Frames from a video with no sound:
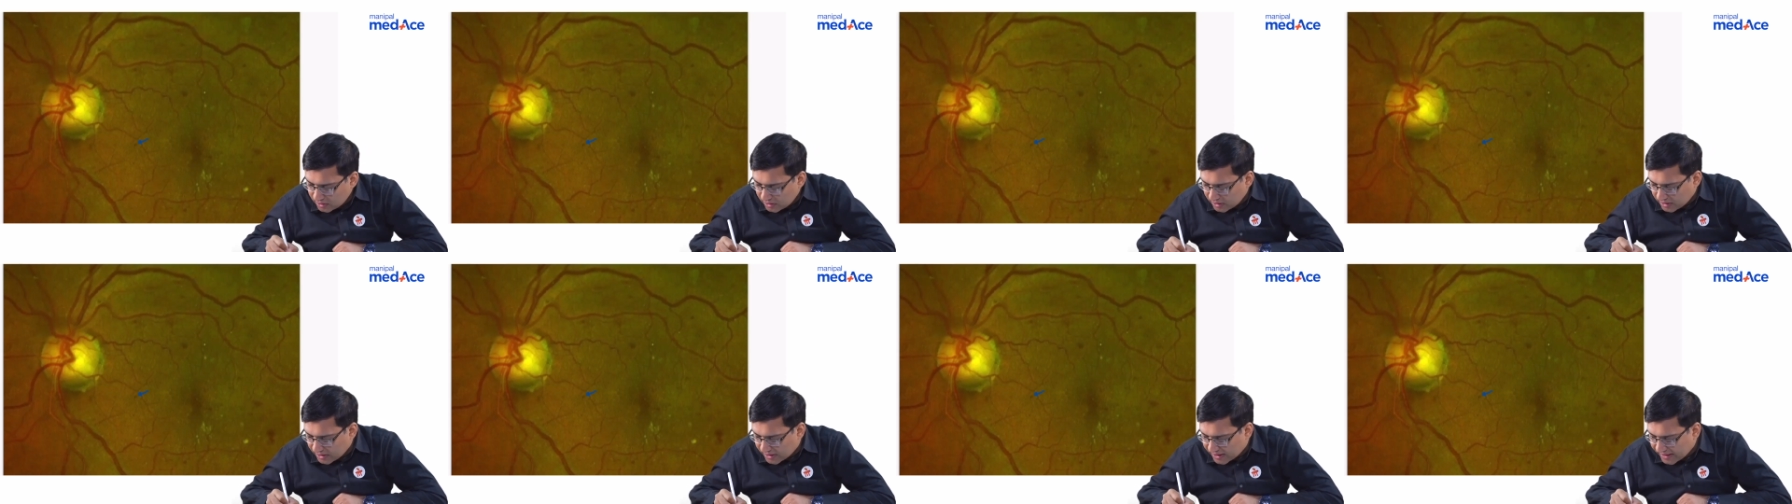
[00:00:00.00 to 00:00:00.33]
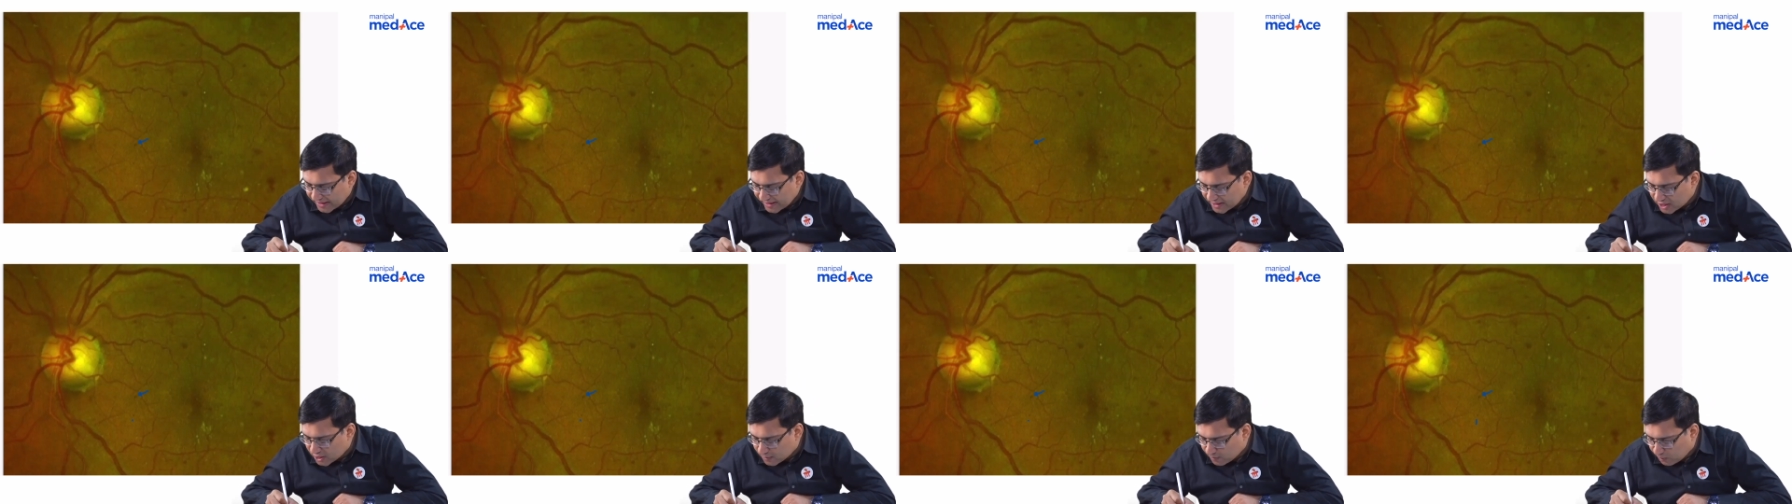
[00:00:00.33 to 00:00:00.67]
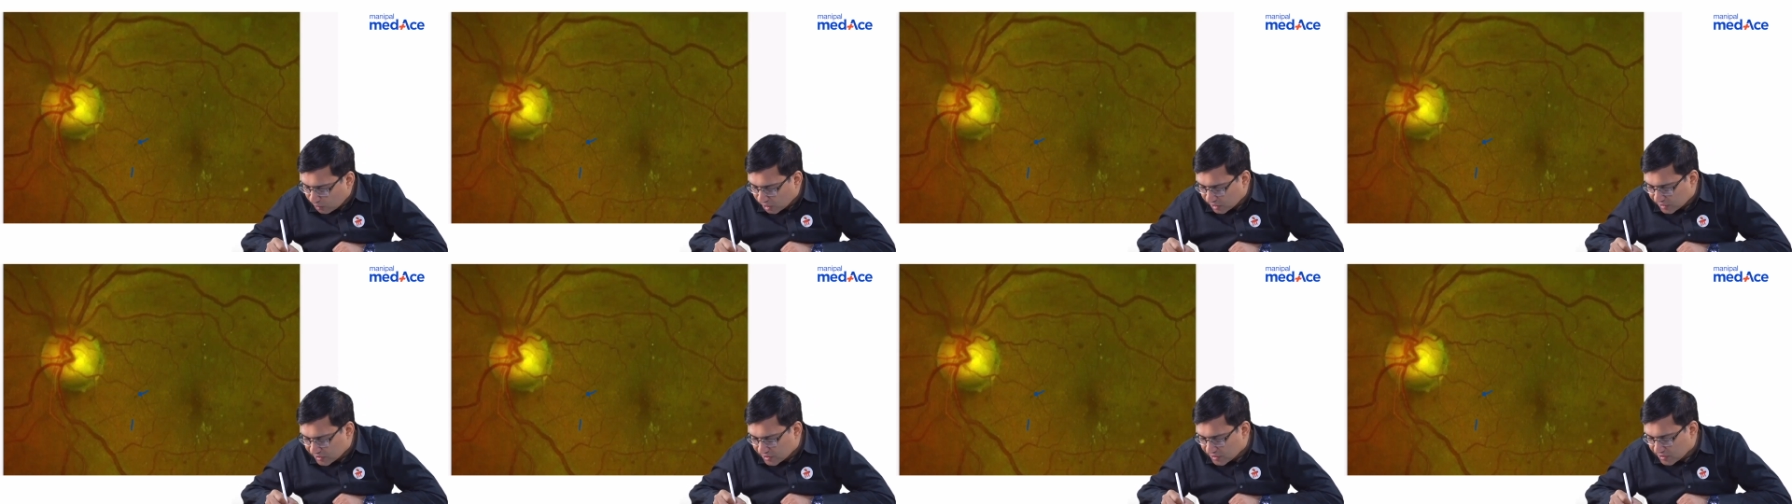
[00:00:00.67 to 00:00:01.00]
red
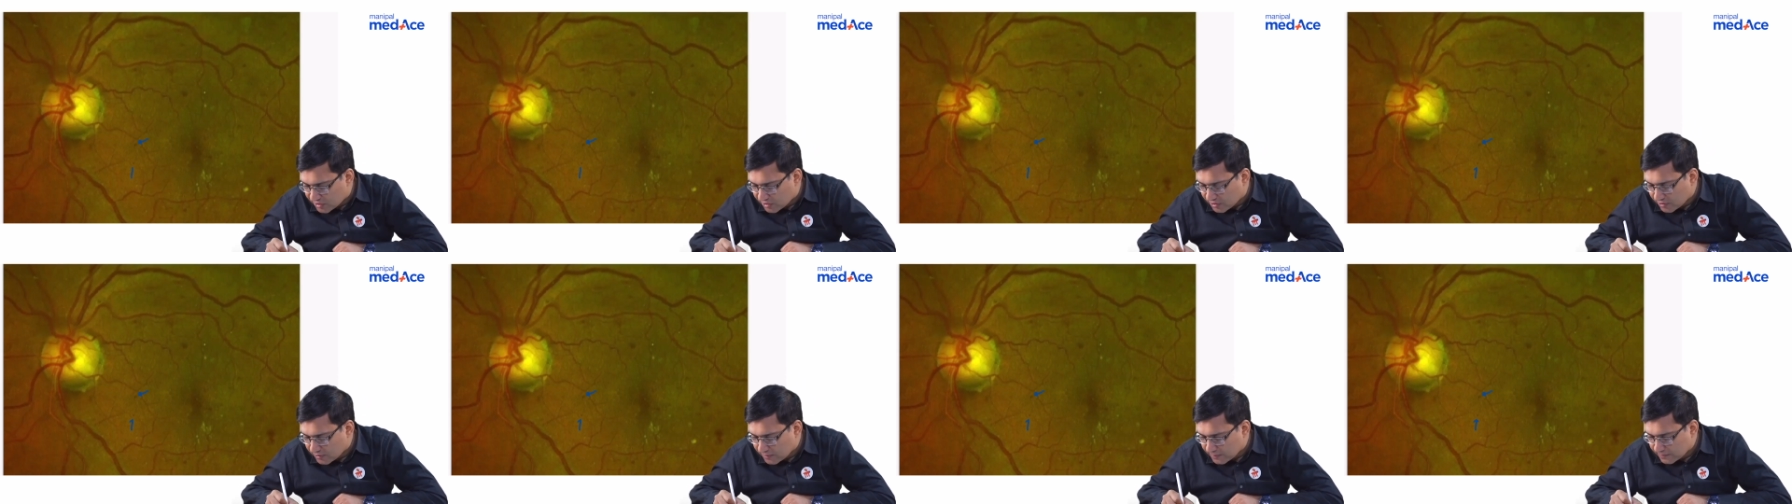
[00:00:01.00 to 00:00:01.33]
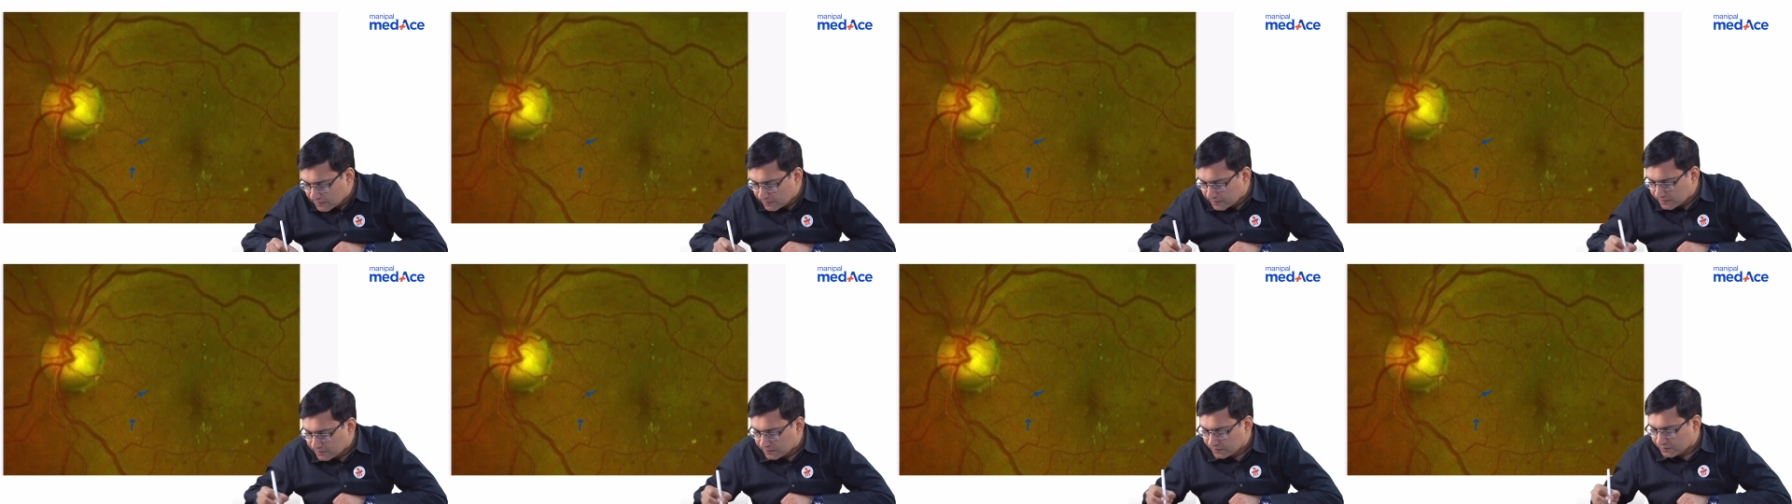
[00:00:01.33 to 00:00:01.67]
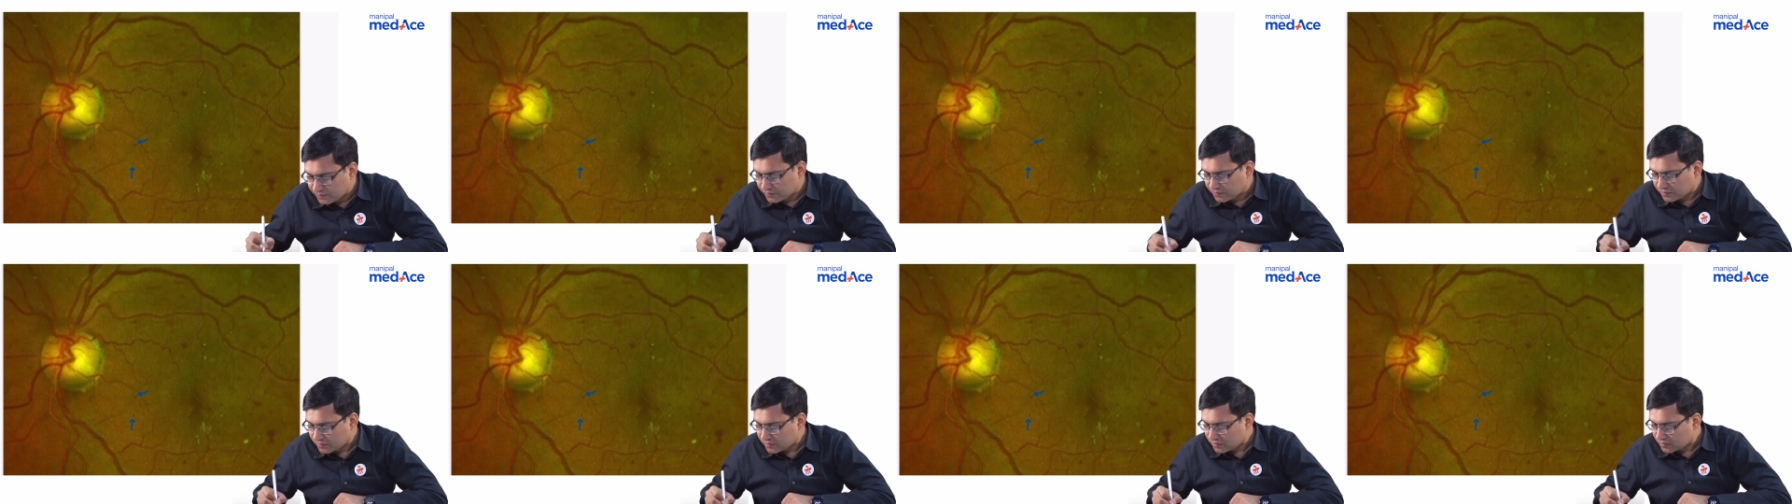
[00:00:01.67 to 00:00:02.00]
spots,
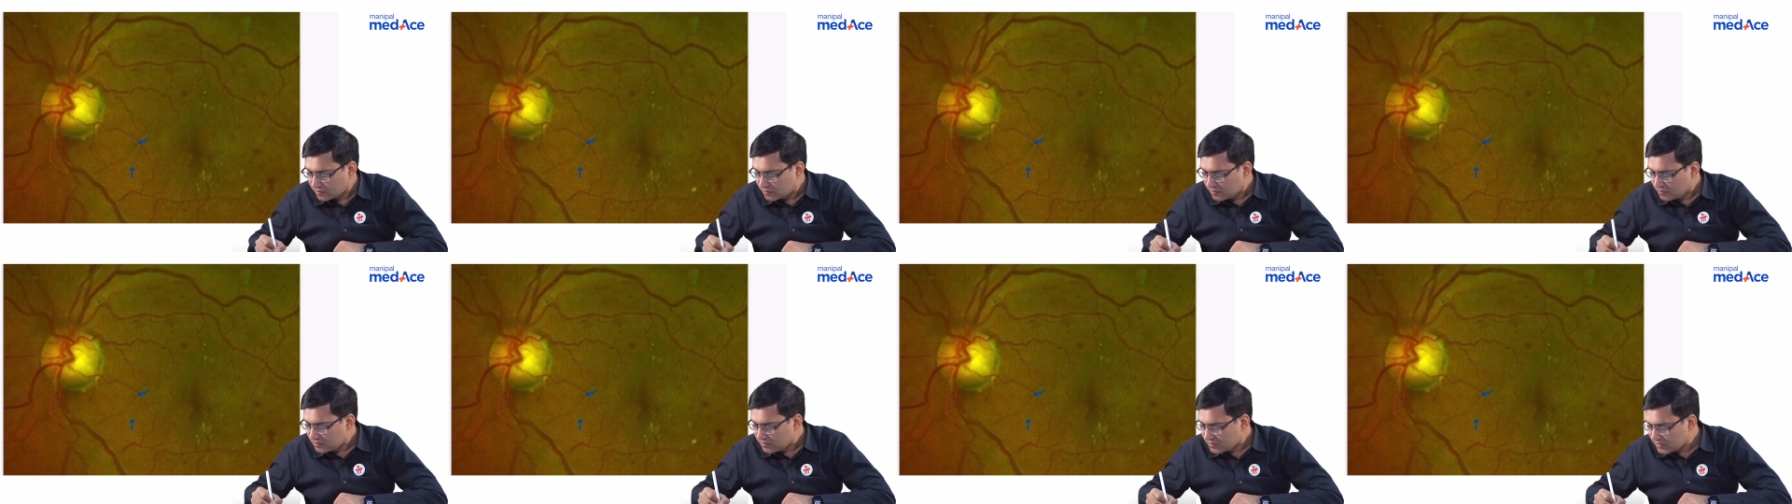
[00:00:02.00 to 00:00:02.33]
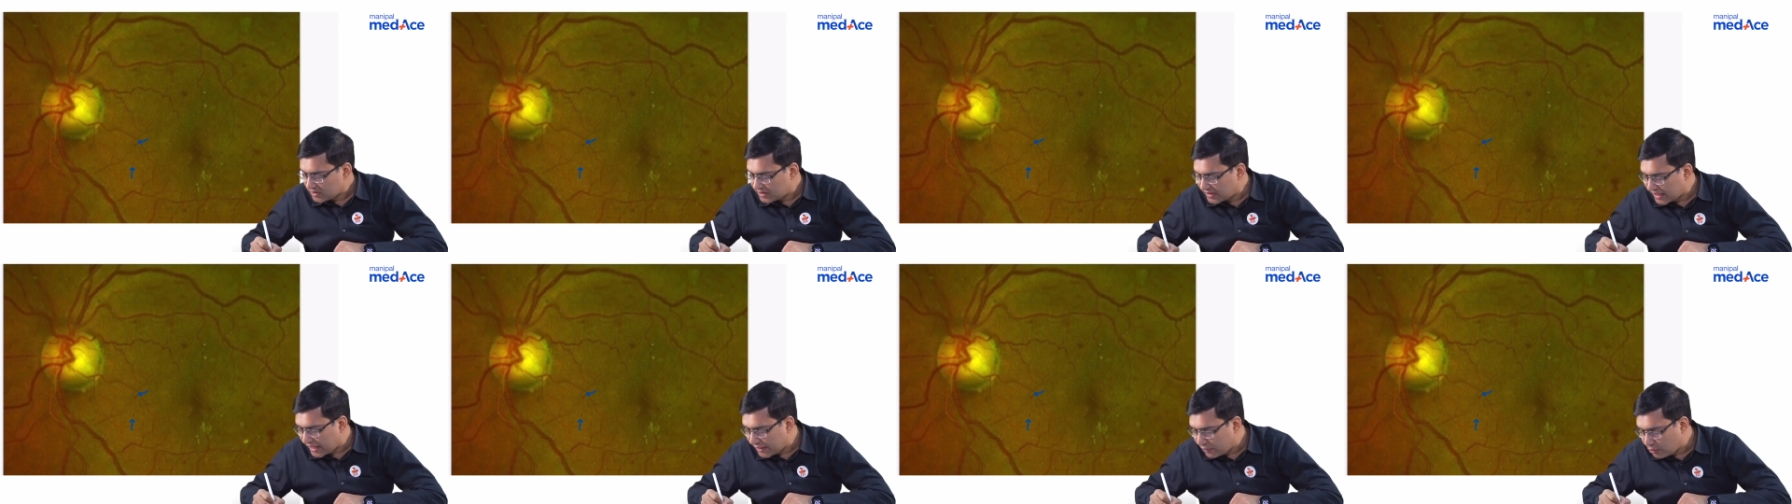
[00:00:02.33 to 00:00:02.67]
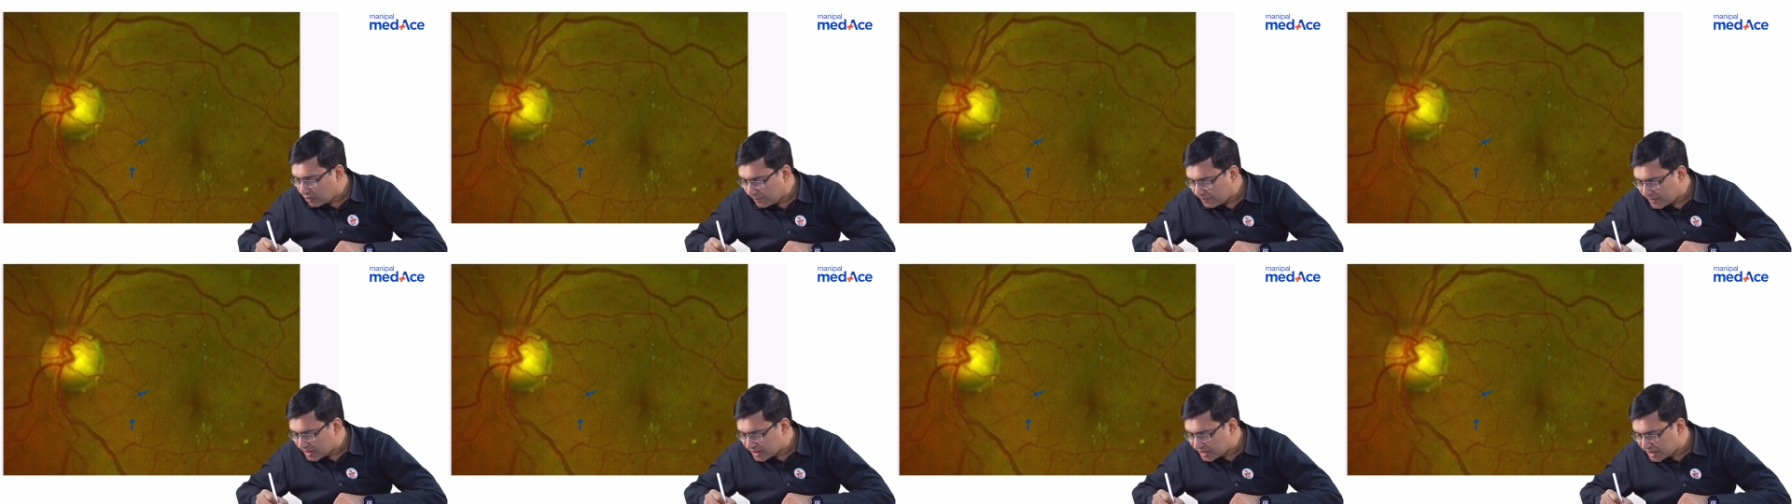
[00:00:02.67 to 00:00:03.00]
can you
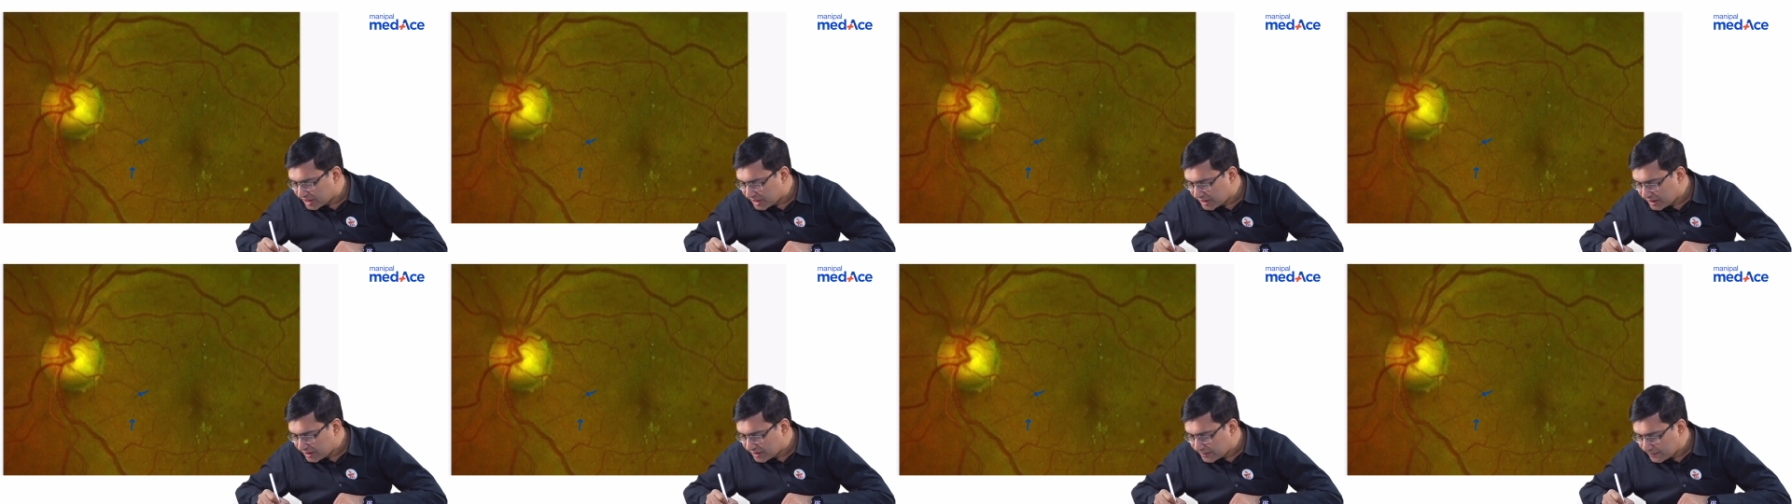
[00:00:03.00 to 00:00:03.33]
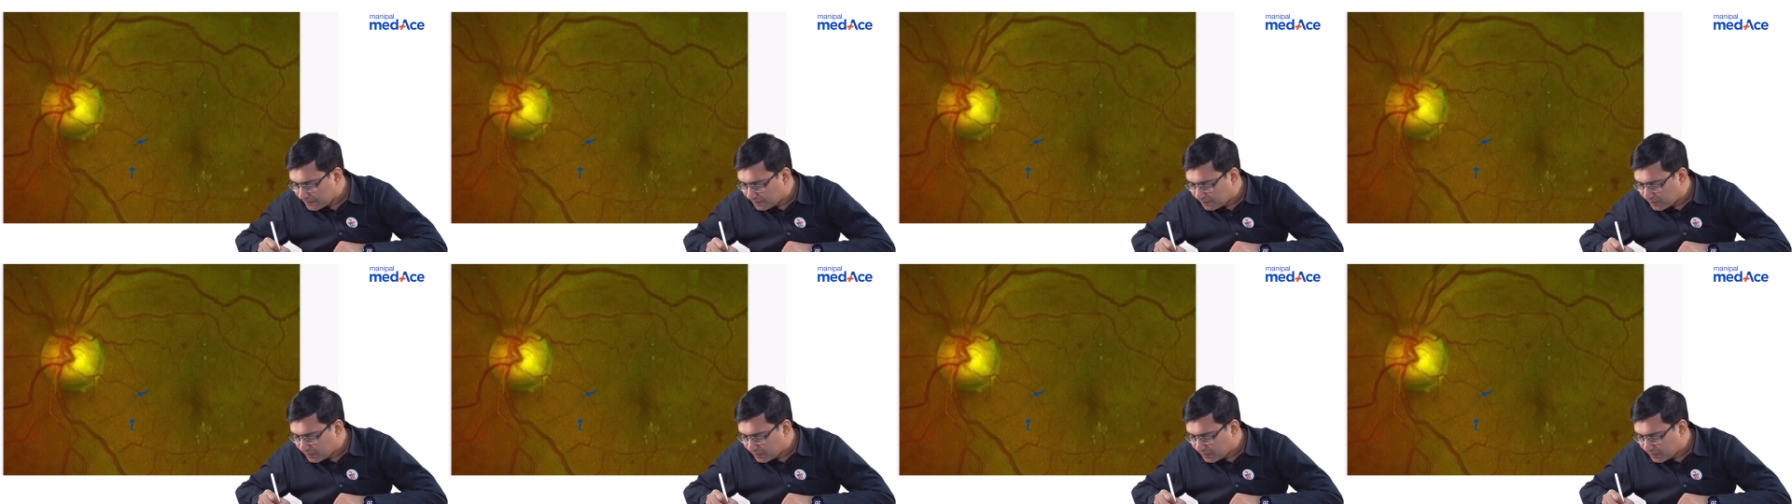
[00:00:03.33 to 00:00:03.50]
appreciate?